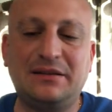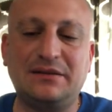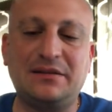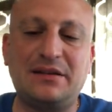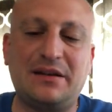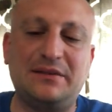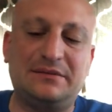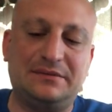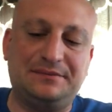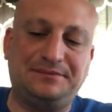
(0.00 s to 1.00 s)
Okay,
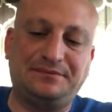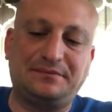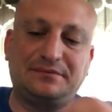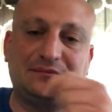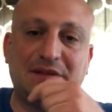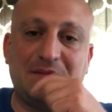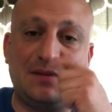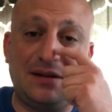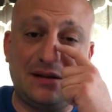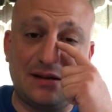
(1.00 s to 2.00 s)
let
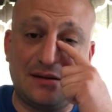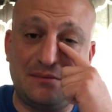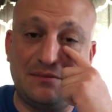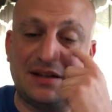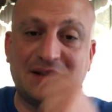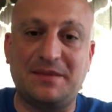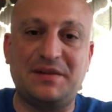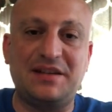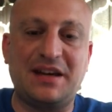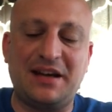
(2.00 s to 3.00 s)
me mix up
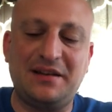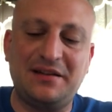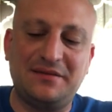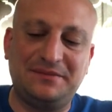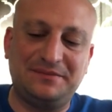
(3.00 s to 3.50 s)
the Tang.